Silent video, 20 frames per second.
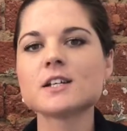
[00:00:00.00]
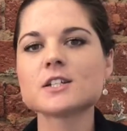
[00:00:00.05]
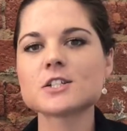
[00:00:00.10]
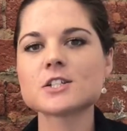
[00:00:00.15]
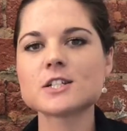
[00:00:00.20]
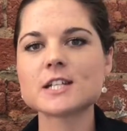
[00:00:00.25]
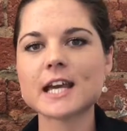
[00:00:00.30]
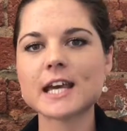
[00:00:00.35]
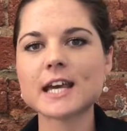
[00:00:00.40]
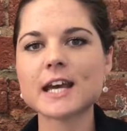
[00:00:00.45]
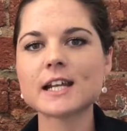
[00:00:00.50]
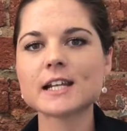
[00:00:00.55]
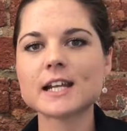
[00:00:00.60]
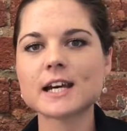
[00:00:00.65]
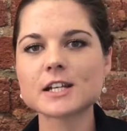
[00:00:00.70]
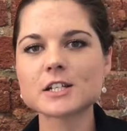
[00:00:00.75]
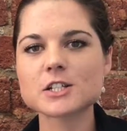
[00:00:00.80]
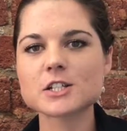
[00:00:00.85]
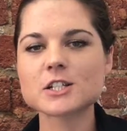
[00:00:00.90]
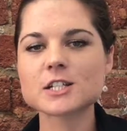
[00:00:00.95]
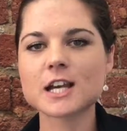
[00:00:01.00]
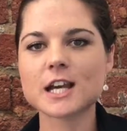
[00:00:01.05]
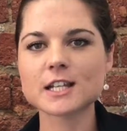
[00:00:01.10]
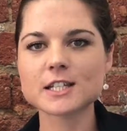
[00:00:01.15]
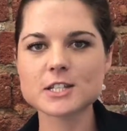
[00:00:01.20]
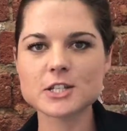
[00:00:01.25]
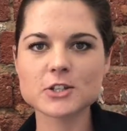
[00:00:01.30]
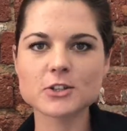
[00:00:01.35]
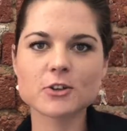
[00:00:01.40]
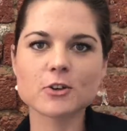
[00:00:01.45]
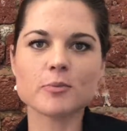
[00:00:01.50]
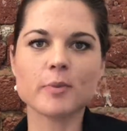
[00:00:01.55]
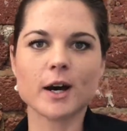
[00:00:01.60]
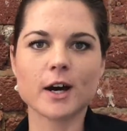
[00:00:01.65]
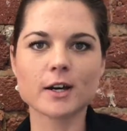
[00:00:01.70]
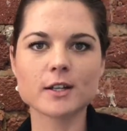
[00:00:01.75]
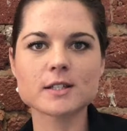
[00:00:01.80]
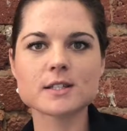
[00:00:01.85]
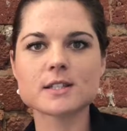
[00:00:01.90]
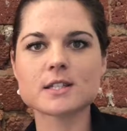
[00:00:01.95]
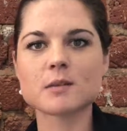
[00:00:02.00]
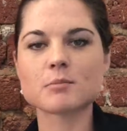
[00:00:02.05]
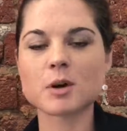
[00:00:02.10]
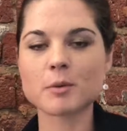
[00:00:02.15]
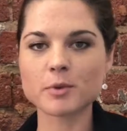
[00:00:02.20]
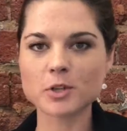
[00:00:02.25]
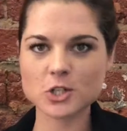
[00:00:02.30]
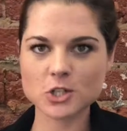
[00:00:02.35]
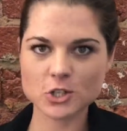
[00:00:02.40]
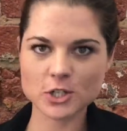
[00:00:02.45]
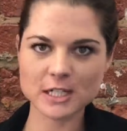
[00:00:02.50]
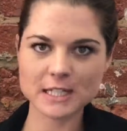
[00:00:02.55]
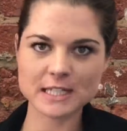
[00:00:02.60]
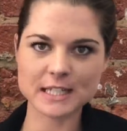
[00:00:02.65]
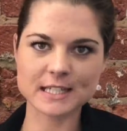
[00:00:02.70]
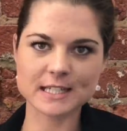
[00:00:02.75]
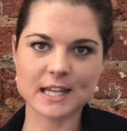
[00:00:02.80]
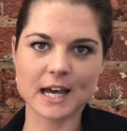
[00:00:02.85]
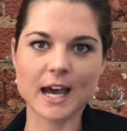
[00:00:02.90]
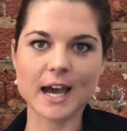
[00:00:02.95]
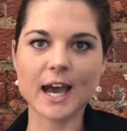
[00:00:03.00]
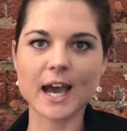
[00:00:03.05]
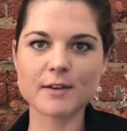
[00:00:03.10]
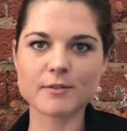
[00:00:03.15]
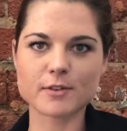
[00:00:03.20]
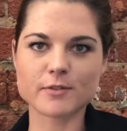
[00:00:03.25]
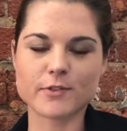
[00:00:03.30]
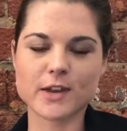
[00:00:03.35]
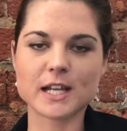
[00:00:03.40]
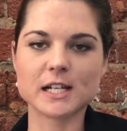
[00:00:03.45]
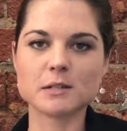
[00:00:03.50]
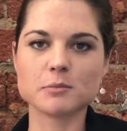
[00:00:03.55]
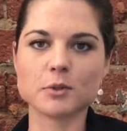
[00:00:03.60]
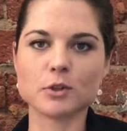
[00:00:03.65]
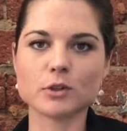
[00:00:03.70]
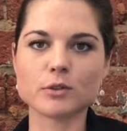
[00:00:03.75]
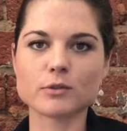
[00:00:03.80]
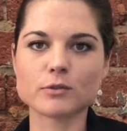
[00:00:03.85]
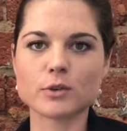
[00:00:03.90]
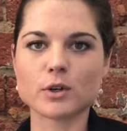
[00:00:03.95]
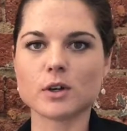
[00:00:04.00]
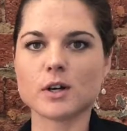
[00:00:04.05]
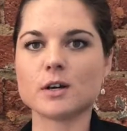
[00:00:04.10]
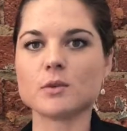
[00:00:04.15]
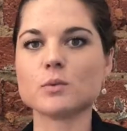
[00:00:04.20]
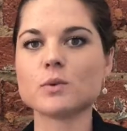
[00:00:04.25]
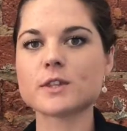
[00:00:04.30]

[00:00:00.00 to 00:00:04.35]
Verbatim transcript: Today I'd like to chat to you about some opportunities I have available uh,